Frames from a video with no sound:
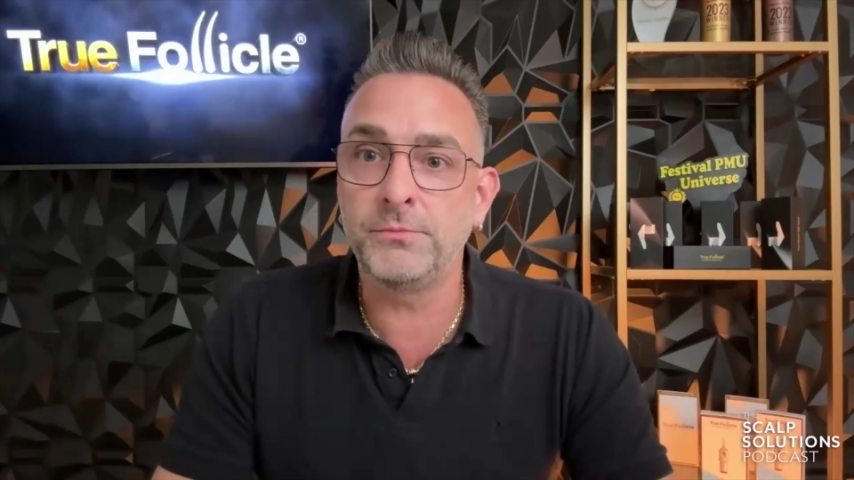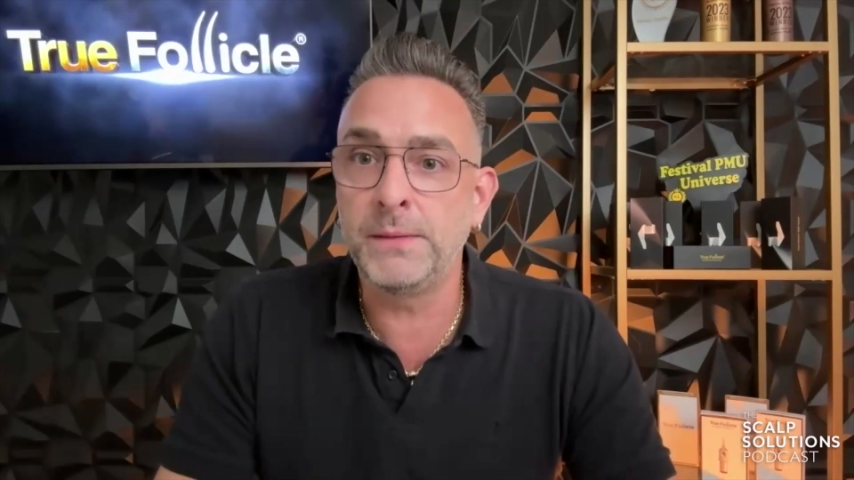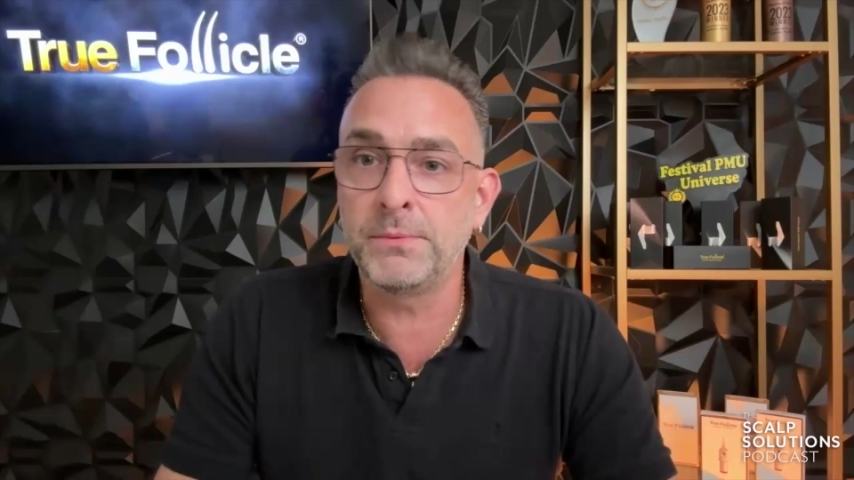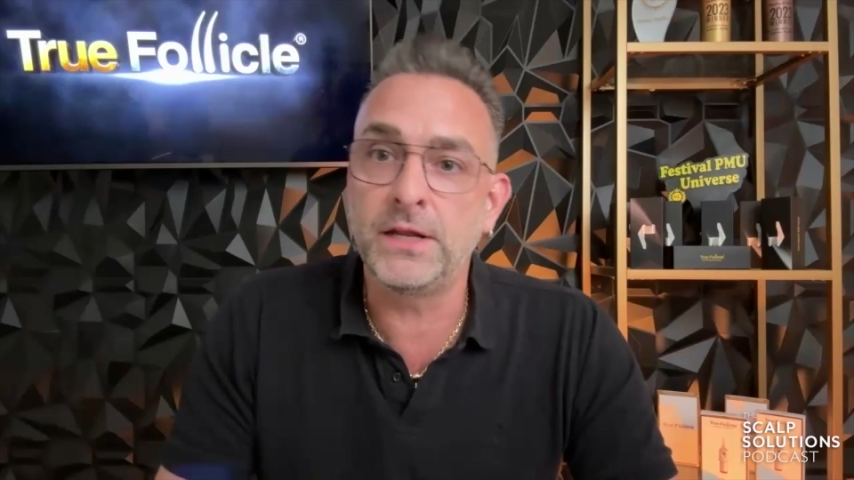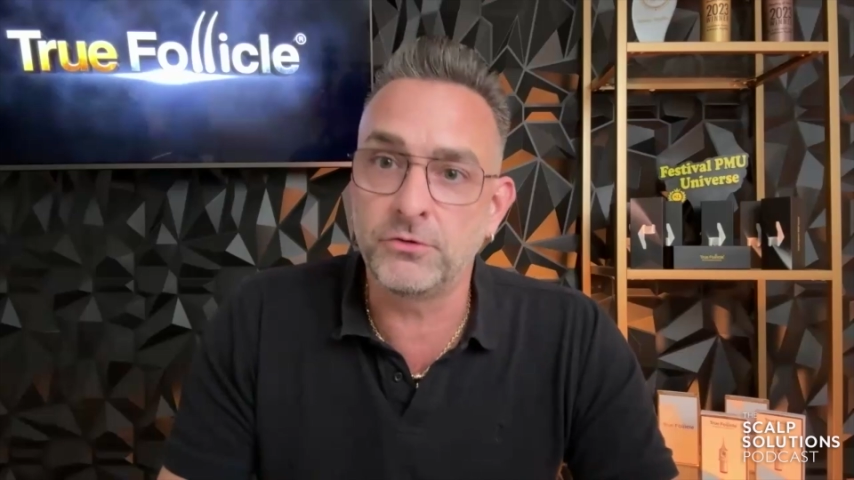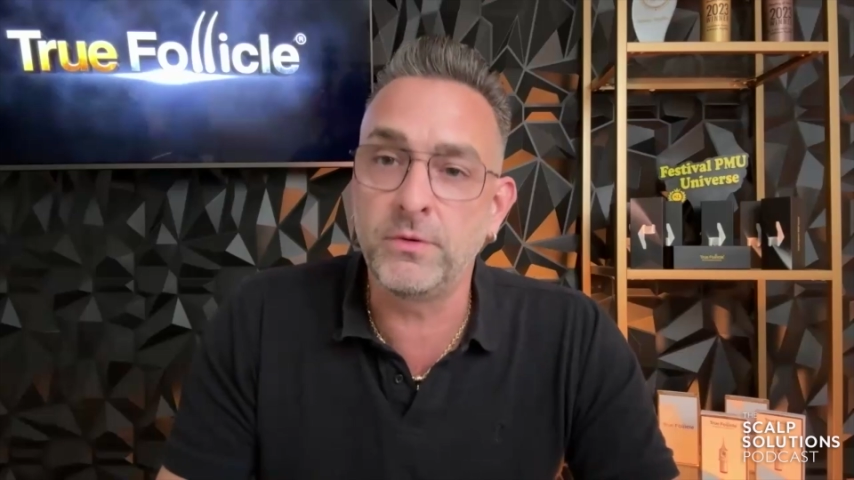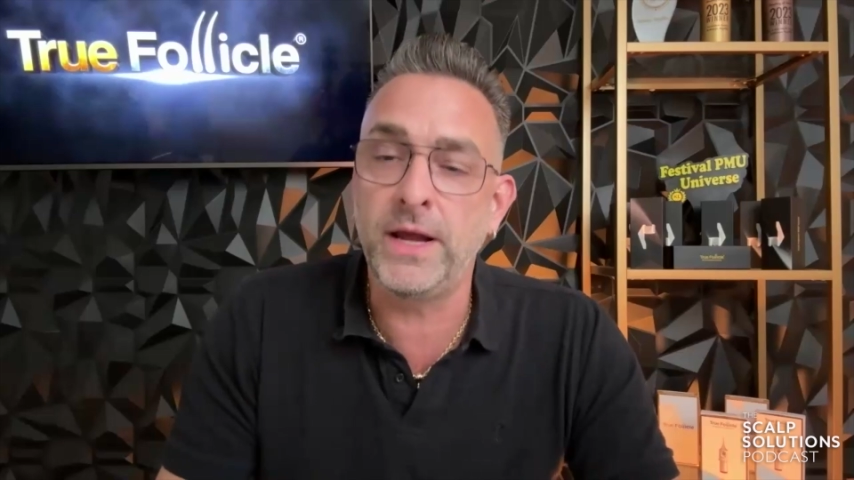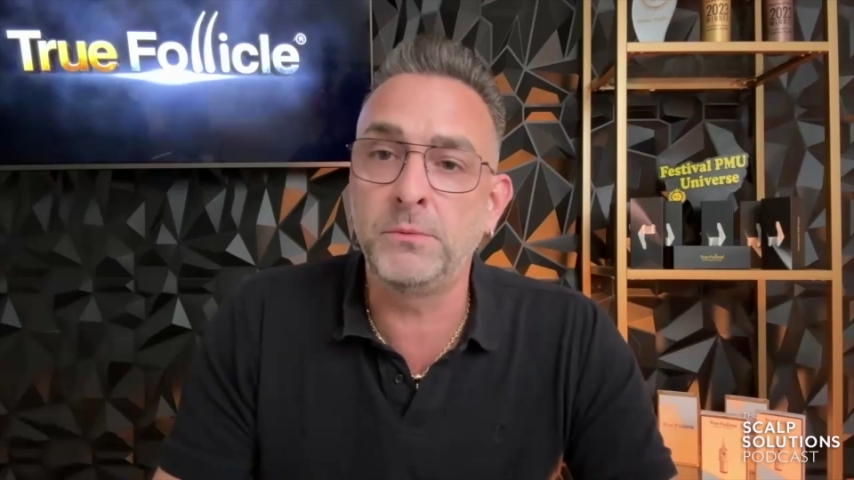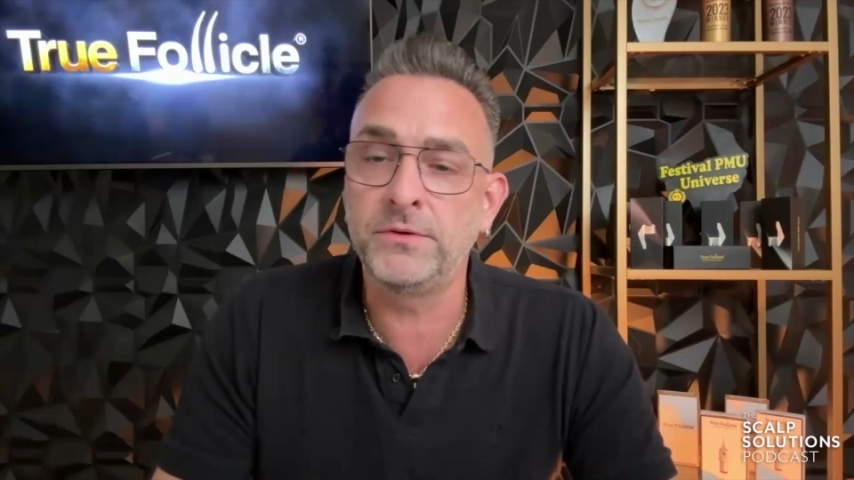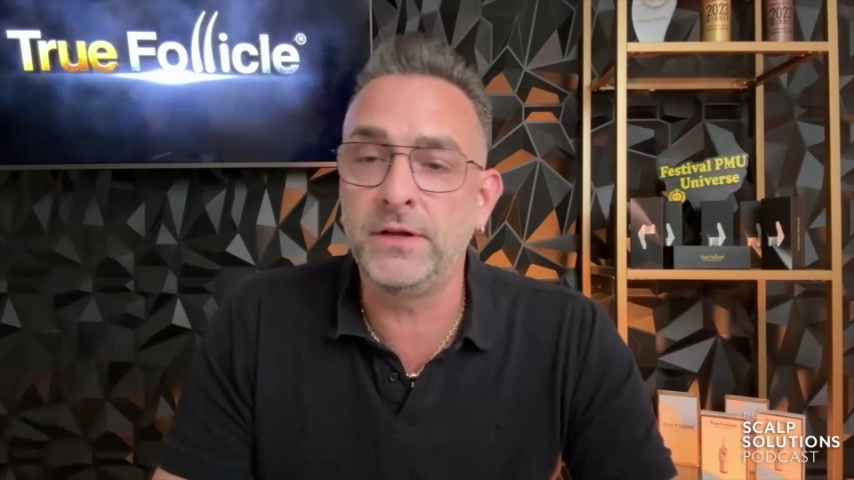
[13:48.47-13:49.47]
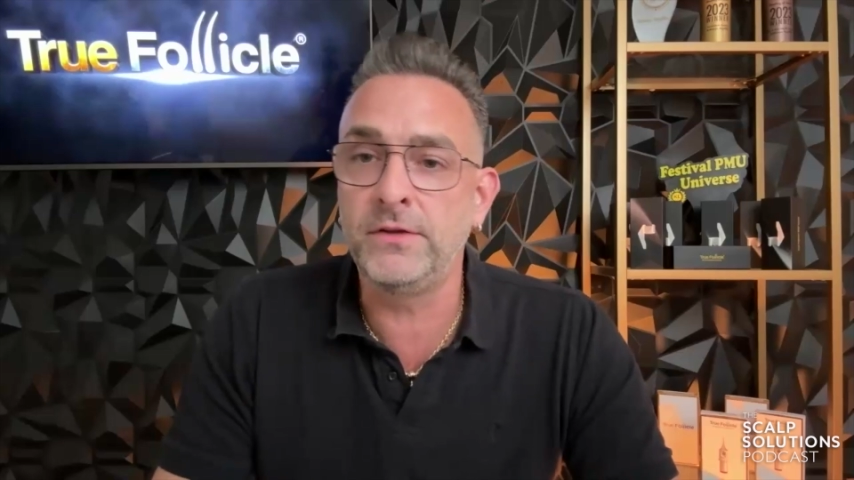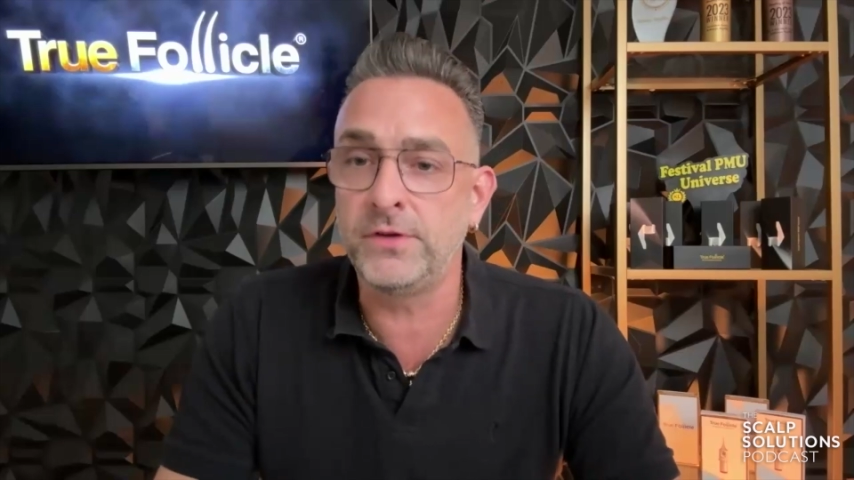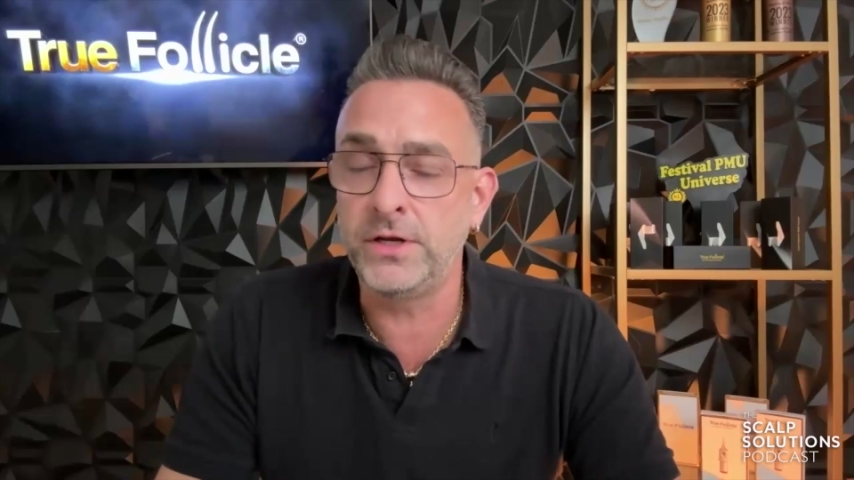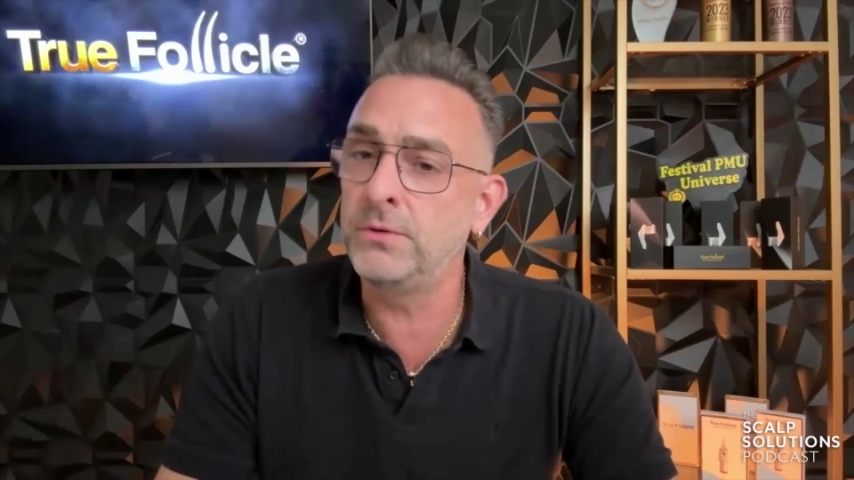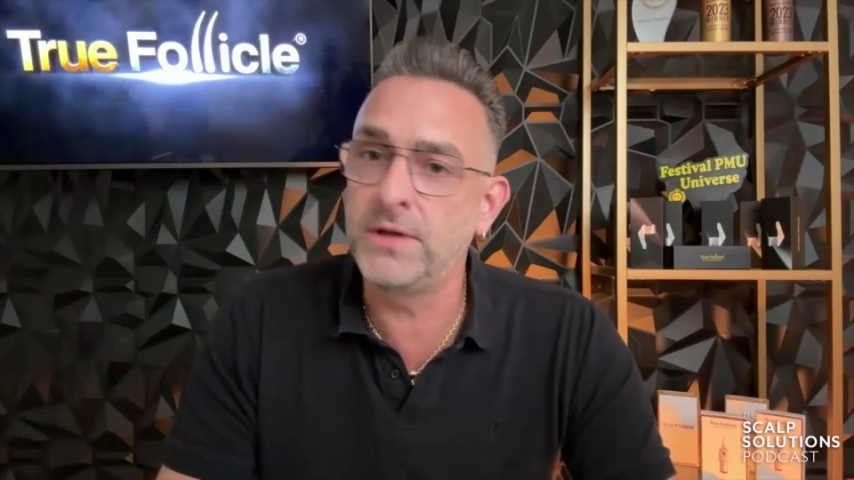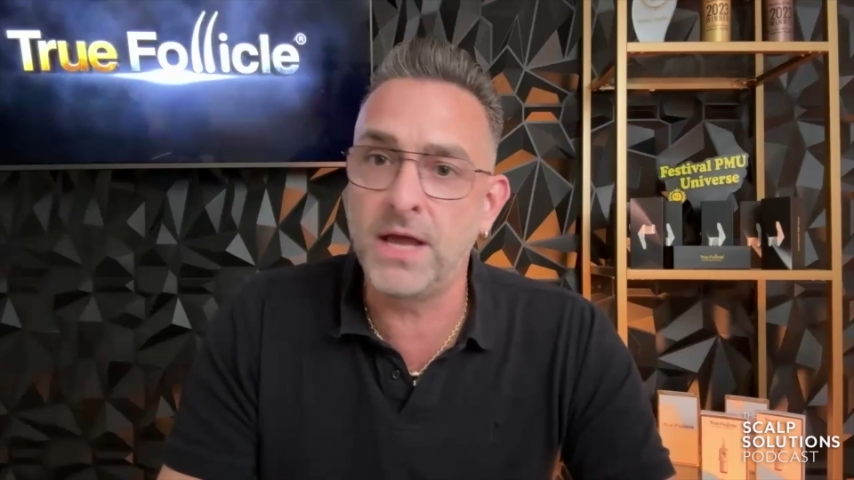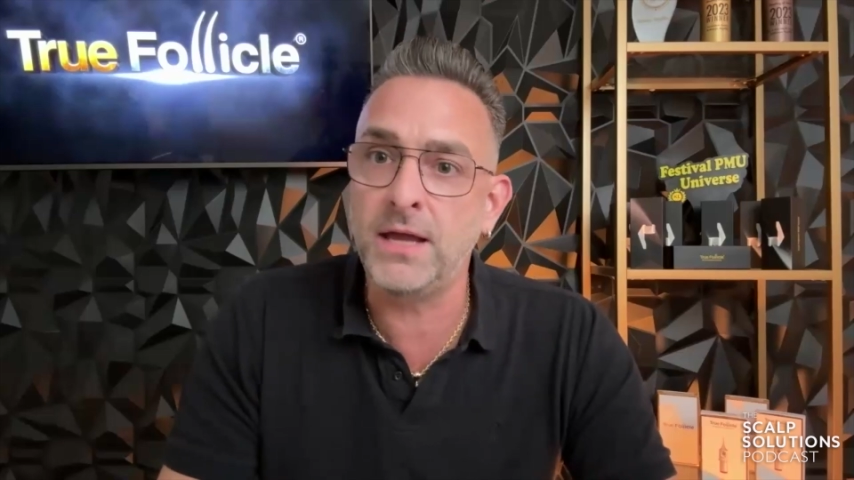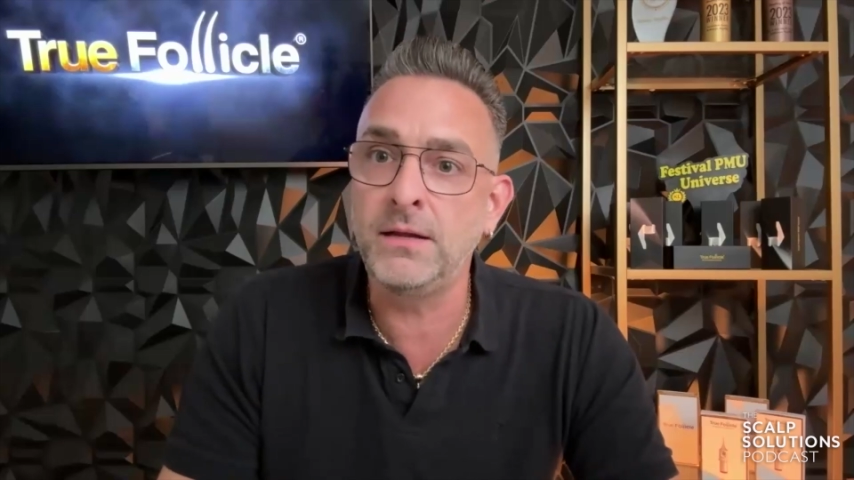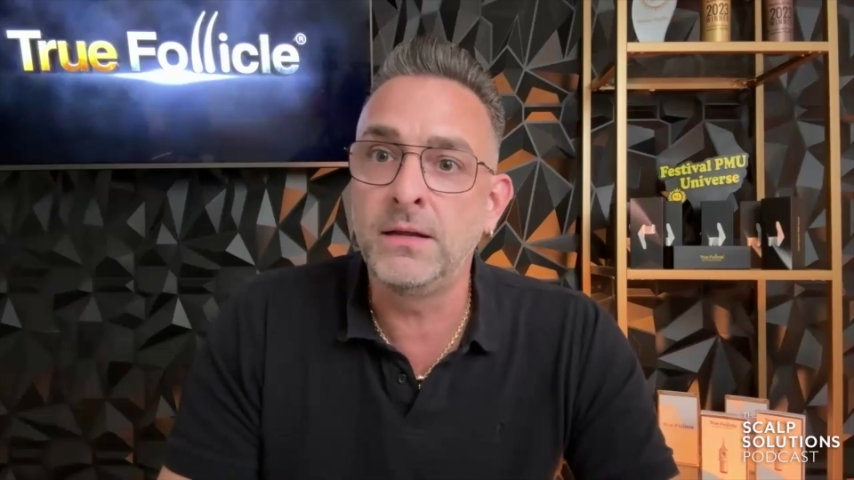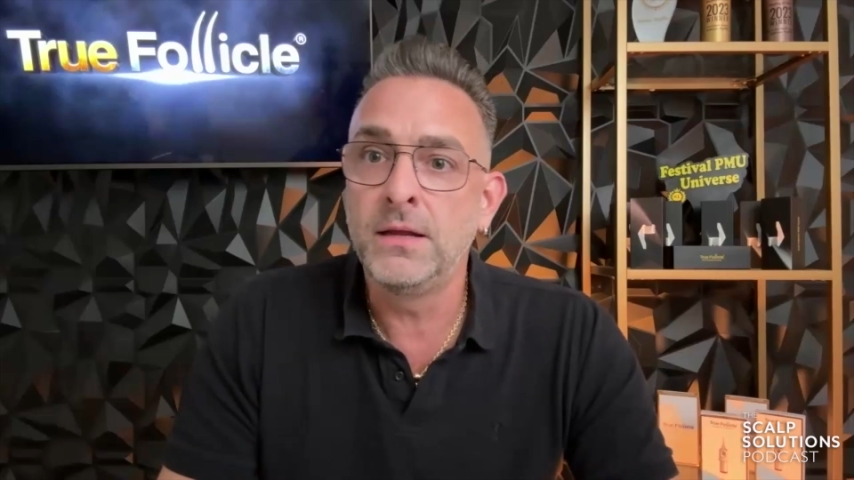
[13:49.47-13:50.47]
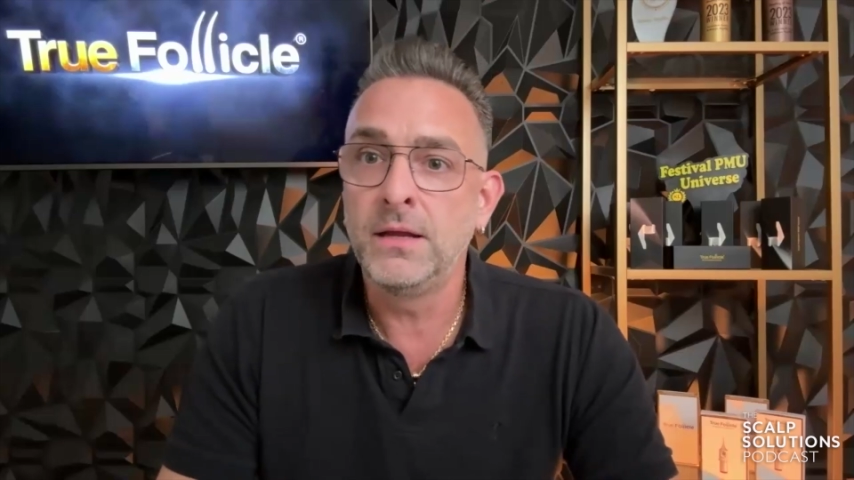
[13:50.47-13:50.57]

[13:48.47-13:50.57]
people that train with these in the UK,